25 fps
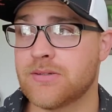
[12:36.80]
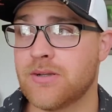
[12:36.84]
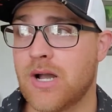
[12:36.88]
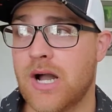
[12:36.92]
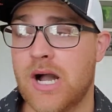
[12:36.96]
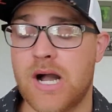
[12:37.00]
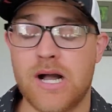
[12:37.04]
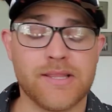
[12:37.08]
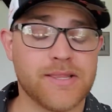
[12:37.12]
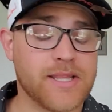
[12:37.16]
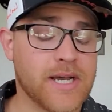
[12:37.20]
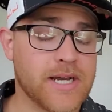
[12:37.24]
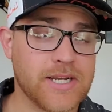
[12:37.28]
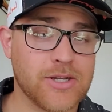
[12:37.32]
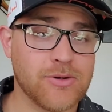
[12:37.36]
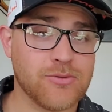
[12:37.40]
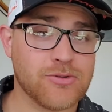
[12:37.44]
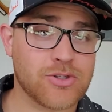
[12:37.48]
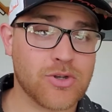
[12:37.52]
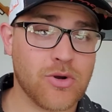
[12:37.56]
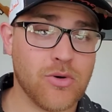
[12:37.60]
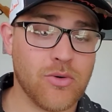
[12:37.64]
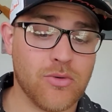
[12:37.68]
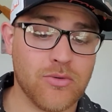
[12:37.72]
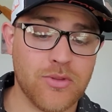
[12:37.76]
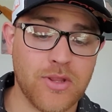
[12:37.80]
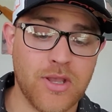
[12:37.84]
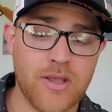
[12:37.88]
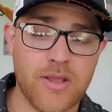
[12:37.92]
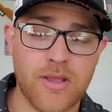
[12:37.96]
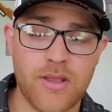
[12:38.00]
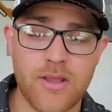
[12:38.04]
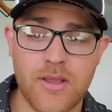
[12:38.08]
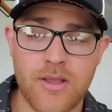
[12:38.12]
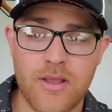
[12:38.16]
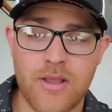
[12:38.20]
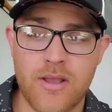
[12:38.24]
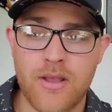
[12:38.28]
I thought it was cold.
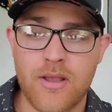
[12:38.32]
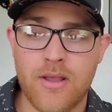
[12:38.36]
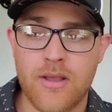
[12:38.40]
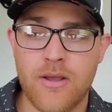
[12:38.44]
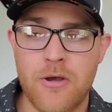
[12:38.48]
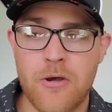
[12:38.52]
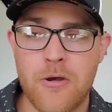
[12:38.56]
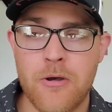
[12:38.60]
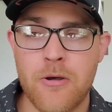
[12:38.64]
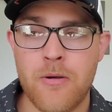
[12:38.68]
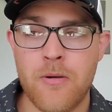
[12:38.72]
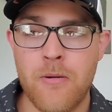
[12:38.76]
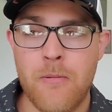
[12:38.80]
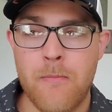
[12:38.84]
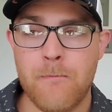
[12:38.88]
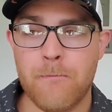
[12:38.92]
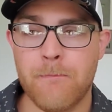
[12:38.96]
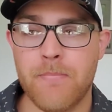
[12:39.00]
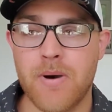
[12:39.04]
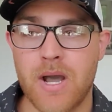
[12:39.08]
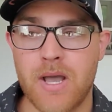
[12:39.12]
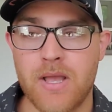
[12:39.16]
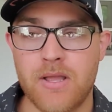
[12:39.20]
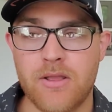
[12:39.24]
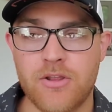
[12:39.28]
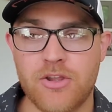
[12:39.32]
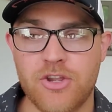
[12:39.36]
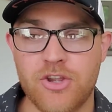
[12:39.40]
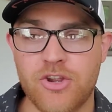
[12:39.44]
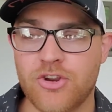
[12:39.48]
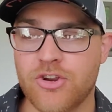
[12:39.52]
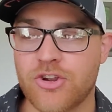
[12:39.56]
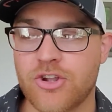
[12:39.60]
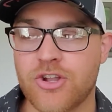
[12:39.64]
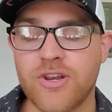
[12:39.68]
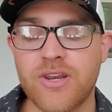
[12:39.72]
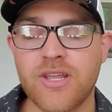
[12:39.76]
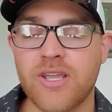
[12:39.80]
But
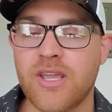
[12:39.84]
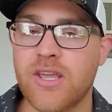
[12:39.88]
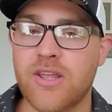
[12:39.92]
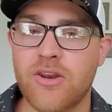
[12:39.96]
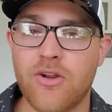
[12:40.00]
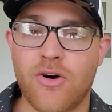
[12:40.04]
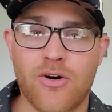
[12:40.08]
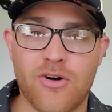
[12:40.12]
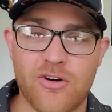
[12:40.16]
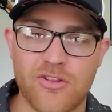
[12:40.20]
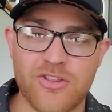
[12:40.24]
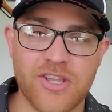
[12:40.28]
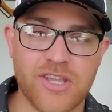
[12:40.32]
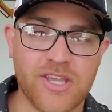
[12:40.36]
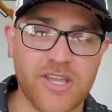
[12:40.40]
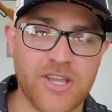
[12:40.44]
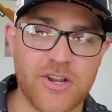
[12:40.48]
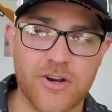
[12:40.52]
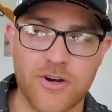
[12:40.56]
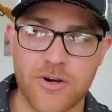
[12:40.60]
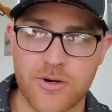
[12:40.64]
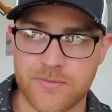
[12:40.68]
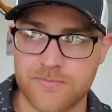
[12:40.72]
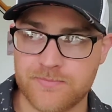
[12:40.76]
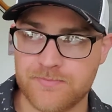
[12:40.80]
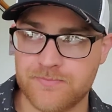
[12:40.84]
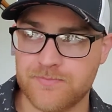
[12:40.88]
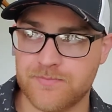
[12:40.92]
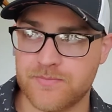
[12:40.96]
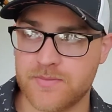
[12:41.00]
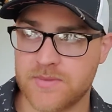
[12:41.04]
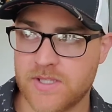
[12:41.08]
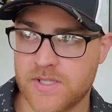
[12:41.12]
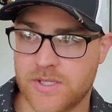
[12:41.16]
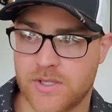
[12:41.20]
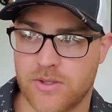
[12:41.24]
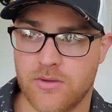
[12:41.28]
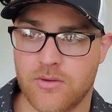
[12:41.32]
you're going to get all the gear
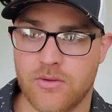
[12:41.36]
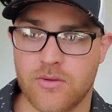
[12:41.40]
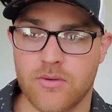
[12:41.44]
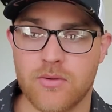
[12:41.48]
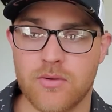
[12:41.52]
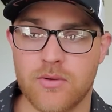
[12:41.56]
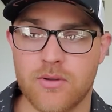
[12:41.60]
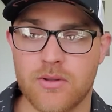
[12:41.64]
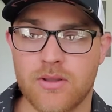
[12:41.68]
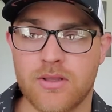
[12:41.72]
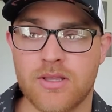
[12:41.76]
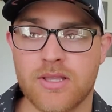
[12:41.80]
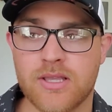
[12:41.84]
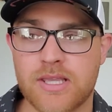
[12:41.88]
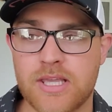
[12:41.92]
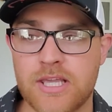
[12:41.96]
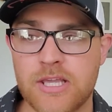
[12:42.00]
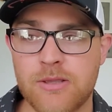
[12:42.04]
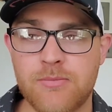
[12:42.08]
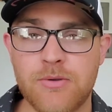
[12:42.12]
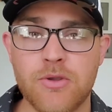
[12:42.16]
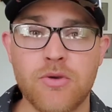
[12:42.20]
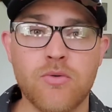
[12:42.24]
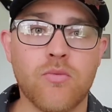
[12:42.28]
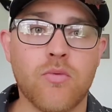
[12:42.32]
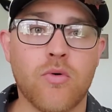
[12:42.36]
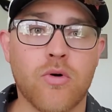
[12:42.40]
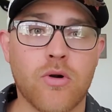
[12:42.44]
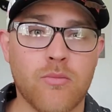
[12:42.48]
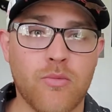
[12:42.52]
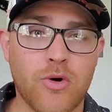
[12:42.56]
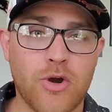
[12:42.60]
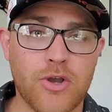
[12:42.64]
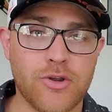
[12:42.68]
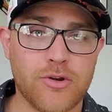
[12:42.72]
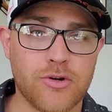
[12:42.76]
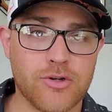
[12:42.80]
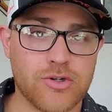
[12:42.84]
to keep you warm
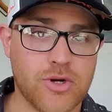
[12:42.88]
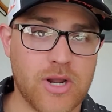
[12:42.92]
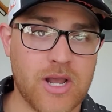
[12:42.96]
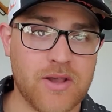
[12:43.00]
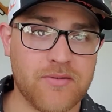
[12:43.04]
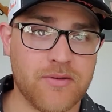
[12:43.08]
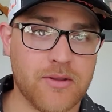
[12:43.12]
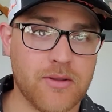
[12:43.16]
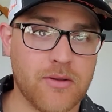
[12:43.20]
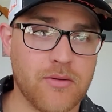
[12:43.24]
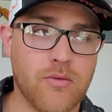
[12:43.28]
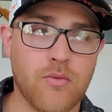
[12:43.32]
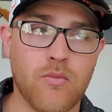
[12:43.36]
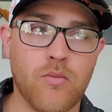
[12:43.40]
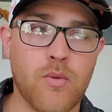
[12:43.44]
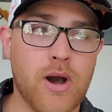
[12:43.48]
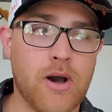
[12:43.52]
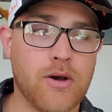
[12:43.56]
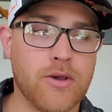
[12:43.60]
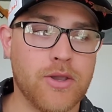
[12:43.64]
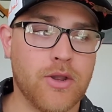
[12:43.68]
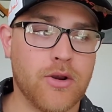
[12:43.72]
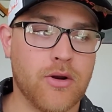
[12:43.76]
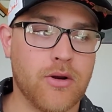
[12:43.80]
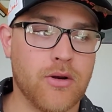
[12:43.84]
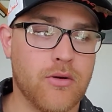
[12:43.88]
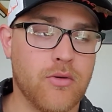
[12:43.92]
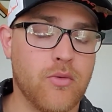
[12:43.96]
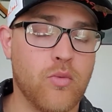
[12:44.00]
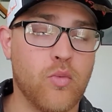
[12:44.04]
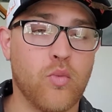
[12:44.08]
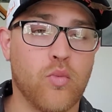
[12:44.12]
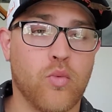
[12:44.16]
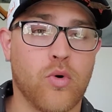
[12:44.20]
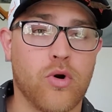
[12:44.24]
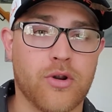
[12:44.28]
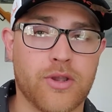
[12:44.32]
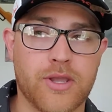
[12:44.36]
while you're driving, while you're
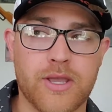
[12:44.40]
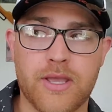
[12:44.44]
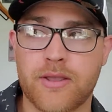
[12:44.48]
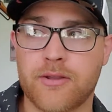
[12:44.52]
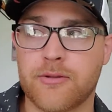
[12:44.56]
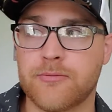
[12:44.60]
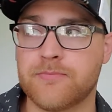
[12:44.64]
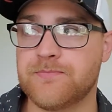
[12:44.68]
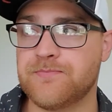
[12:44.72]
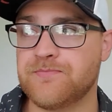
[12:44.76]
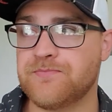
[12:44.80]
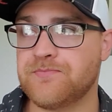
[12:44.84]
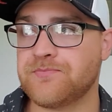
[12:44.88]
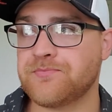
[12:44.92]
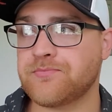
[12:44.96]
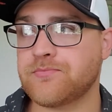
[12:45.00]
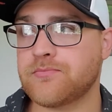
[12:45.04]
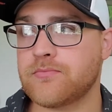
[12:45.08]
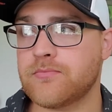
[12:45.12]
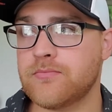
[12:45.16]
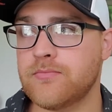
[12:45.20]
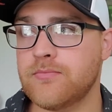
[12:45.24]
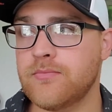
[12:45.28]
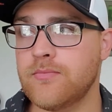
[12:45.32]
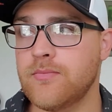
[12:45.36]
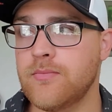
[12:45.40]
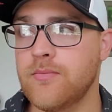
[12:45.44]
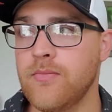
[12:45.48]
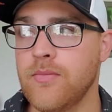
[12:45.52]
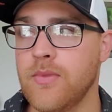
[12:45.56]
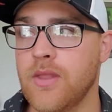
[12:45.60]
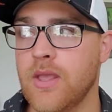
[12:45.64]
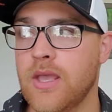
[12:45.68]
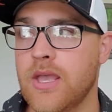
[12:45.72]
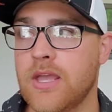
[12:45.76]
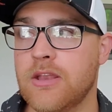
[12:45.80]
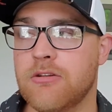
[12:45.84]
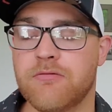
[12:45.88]
working.
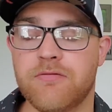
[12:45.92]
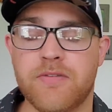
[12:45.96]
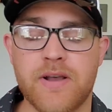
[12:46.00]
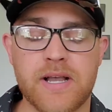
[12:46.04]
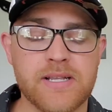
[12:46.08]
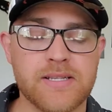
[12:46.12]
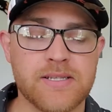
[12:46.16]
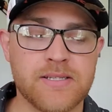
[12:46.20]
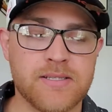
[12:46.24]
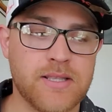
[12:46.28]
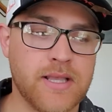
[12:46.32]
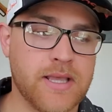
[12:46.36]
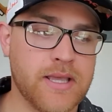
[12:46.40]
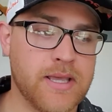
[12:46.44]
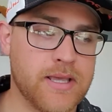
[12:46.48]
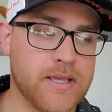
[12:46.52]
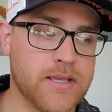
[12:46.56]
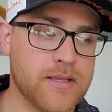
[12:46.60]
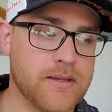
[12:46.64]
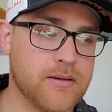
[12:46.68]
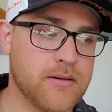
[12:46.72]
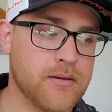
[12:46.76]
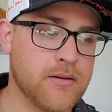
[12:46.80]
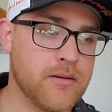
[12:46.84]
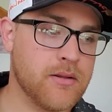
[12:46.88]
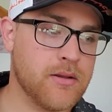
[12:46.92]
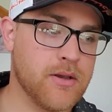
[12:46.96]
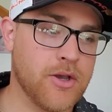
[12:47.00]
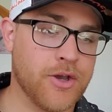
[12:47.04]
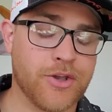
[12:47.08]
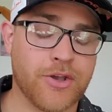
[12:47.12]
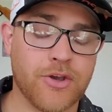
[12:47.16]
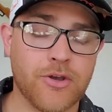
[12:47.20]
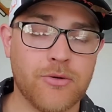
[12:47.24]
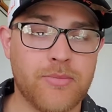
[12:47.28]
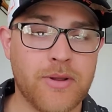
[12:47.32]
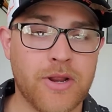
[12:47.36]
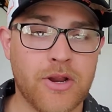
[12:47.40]
Invest in a
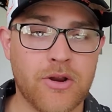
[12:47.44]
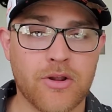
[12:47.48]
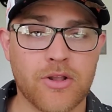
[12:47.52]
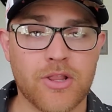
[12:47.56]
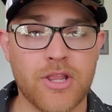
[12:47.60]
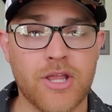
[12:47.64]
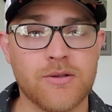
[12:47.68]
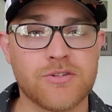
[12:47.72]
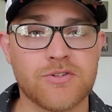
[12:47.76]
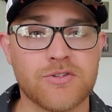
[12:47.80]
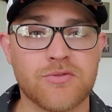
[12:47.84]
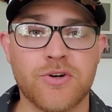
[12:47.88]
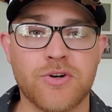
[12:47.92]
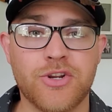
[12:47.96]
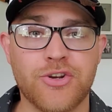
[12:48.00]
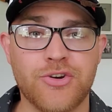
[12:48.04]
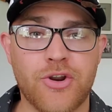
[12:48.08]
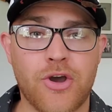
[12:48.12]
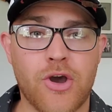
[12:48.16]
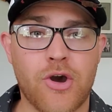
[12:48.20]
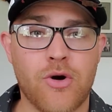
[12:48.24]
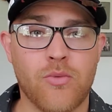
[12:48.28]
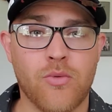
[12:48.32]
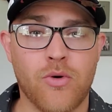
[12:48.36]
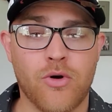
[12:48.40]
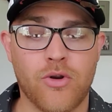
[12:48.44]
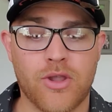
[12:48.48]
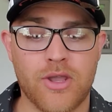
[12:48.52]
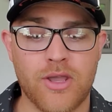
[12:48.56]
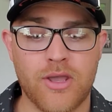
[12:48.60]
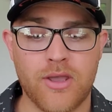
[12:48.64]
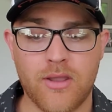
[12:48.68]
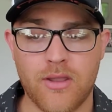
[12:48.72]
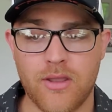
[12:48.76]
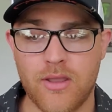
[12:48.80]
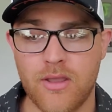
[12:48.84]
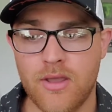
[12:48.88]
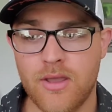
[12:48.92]
good pair of gloves for when you're not
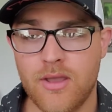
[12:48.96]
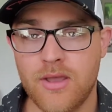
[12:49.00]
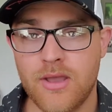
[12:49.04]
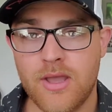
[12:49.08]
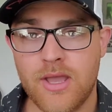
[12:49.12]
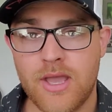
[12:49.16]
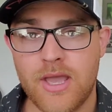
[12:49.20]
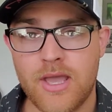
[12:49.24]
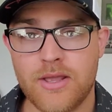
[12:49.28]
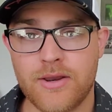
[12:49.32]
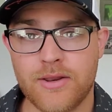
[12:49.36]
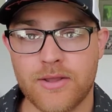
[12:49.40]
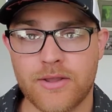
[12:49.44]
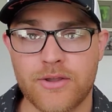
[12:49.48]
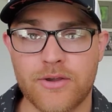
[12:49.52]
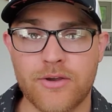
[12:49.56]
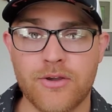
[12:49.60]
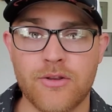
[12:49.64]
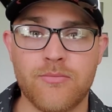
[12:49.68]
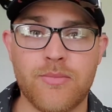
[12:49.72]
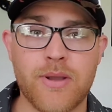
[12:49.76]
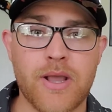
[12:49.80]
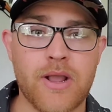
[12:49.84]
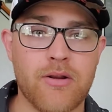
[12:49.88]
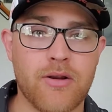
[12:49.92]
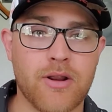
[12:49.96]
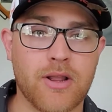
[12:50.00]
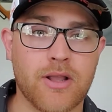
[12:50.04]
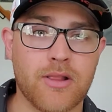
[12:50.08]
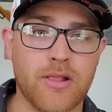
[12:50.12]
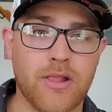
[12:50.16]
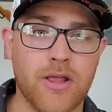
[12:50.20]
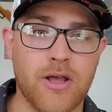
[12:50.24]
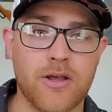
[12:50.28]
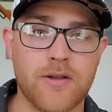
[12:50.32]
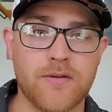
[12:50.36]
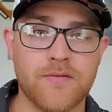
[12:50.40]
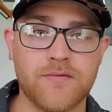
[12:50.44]
working, and a good pair of
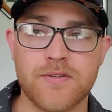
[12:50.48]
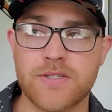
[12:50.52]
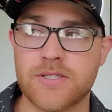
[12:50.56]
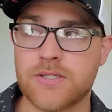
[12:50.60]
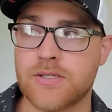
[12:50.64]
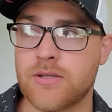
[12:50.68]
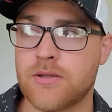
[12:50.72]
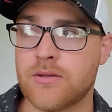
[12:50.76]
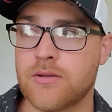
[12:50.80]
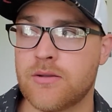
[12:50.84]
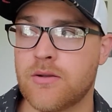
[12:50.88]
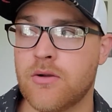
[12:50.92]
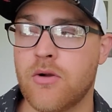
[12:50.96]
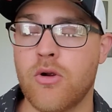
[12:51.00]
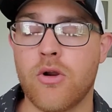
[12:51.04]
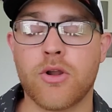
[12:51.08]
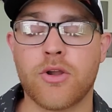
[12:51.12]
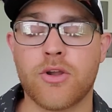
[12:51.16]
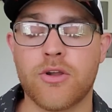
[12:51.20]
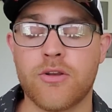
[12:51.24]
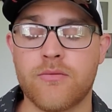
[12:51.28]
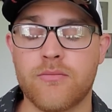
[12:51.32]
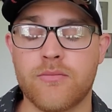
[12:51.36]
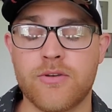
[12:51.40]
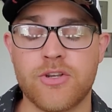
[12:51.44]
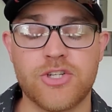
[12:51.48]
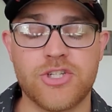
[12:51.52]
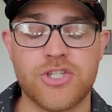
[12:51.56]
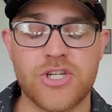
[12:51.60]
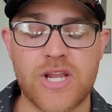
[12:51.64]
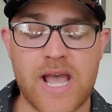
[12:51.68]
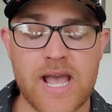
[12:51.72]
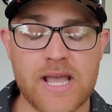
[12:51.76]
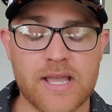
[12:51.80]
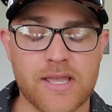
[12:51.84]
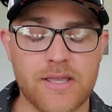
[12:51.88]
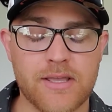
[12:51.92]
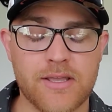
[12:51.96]
gloves, or a good
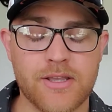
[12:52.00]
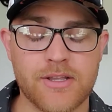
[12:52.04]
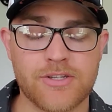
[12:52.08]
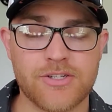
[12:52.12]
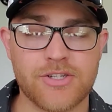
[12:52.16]
jacket,